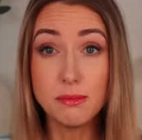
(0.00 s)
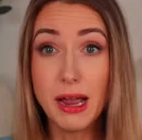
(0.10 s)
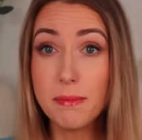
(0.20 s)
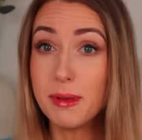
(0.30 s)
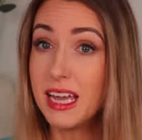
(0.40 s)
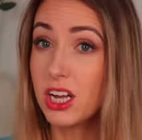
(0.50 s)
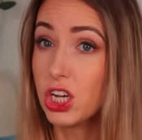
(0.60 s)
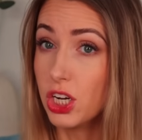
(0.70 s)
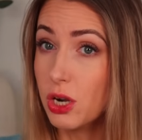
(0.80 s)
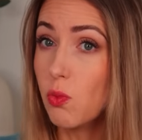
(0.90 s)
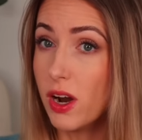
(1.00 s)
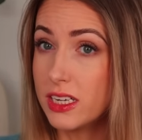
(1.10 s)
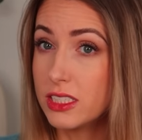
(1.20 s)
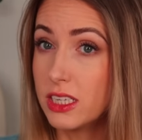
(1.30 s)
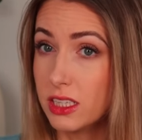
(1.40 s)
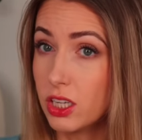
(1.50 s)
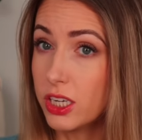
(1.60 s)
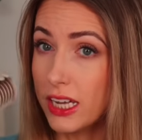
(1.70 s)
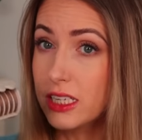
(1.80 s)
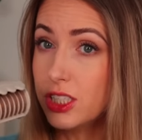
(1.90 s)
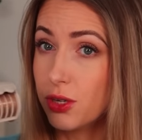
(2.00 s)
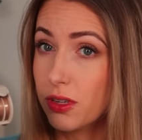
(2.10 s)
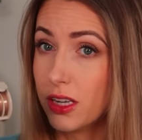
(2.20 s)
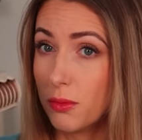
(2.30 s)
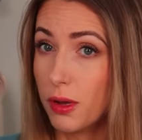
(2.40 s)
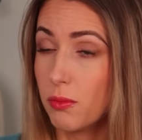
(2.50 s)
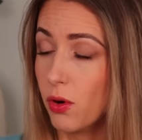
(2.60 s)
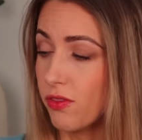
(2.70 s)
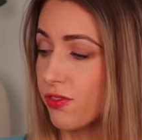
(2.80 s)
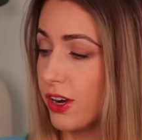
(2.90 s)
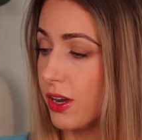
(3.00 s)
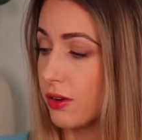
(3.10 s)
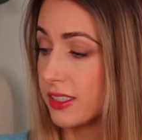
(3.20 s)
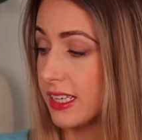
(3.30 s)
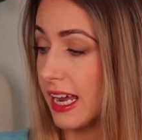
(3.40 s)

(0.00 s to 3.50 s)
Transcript: might be a good one to look into a little bit more for you. Cause